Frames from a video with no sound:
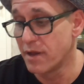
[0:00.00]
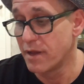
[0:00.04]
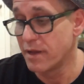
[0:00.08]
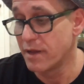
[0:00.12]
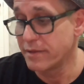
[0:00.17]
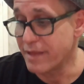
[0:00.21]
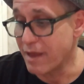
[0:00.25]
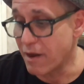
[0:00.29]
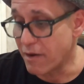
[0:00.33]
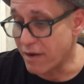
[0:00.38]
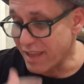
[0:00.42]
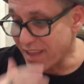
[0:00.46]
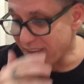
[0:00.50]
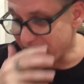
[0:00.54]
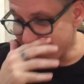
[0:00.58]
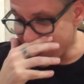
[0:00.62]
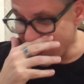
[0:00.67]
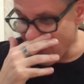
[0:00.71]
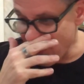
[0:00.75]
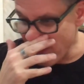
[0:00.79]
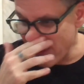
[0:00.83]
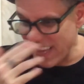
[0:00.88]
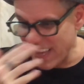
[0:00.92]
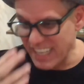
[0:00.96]
Now, if
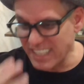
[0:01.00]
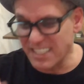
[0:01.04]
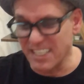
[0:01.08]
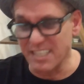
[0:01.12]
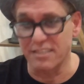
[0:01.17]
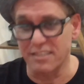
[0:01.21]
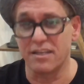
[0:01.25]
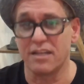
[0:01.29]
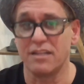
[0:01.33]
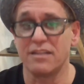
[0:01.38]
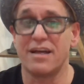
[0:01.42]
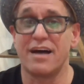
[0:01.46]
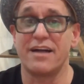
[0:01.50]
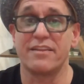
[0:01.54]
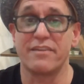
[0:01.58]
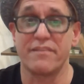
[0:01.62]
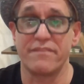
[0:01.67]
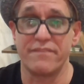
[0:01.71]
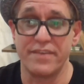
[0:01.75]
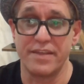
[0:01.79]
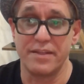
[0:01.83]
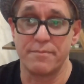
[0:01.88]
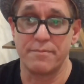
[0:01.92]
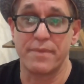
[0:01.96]
there isn't a lot of
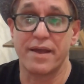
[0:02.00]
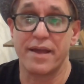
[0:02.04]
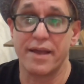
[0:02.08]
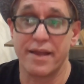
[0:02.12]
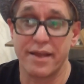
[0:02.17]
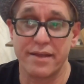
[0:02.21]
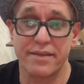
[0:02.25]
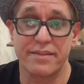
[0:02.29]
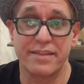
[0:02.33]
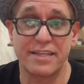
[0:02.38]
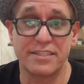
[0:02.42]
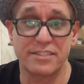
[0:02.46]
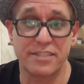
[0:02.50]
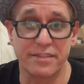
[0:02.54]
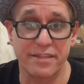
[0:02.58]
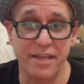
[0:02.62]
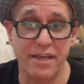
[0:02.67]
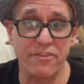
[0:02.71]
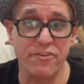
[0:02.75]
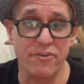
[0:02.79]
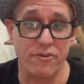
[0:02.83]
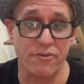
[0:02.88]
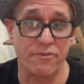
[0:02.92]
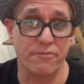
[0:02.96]
feedback, that's
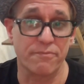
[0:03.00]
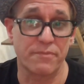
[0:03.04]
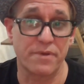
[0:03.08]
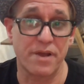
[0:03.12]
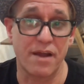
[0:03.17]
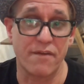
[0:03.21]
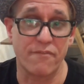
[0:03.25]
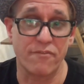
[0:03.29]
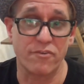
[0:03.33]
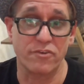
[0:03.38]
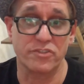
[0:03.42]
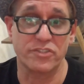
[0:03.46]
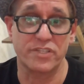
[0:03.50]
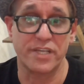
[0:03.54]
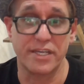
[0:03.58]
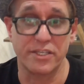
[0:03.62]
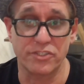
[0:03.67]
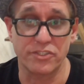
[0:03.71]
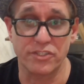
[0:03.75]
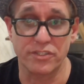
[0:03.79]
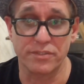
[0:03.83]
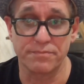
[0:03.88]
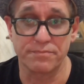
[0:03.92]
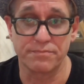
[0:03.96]
another
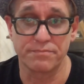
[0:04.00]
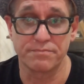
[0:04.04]
conversation.